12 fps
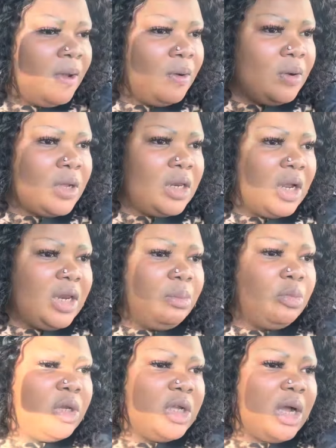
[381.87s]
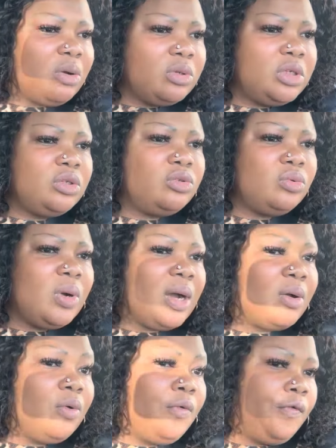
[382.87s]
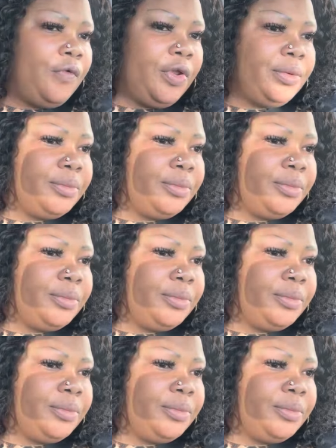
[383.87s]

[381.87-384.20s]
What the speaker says: Okay, now let Monica go they do and go free.